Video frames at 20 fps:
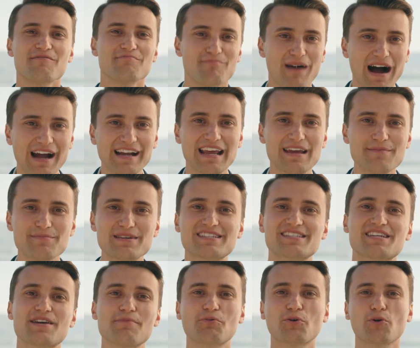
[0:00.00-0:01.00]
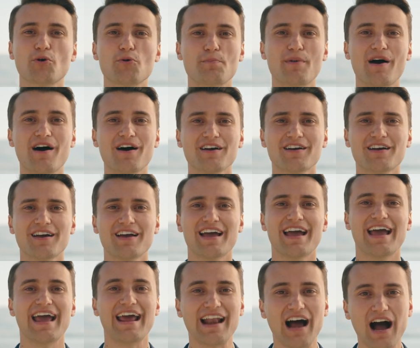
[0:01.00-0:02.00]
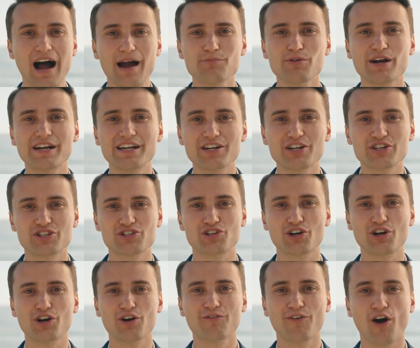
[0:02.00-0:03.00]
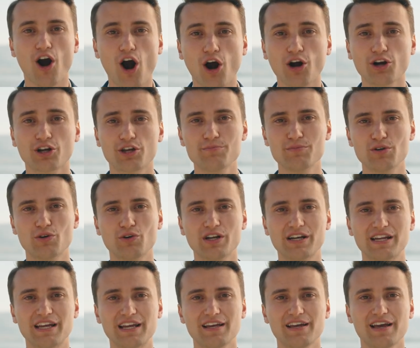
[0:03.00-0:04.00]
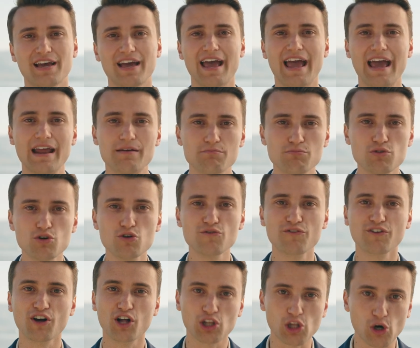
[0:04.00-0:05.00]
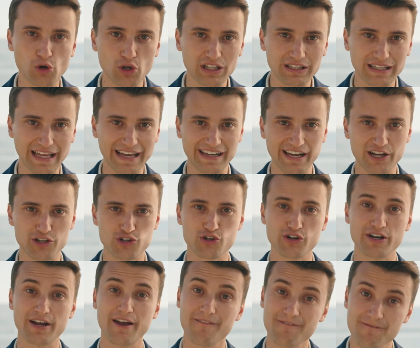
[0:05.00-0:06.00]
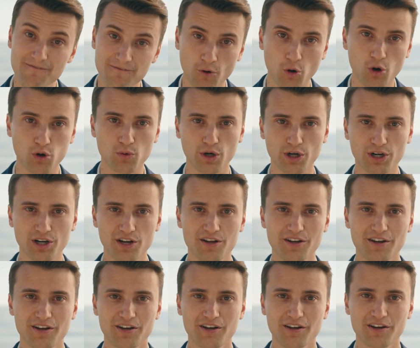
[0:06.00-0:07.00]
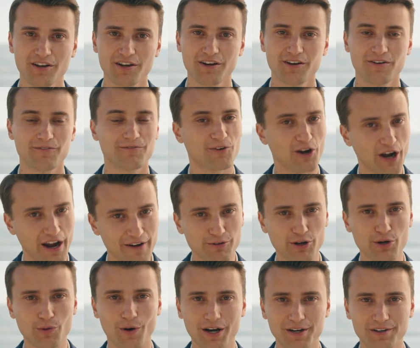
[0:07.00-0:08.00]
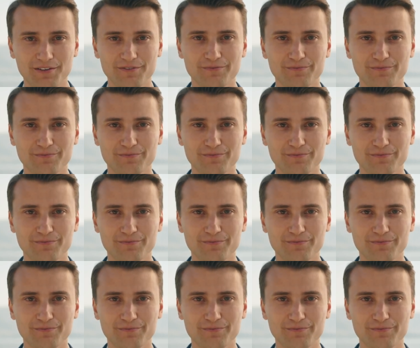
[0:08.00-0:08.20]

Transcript: My name is Tim Krupa, and I'm ready to serve our community and move Kelowna Lake Country forward for everyone.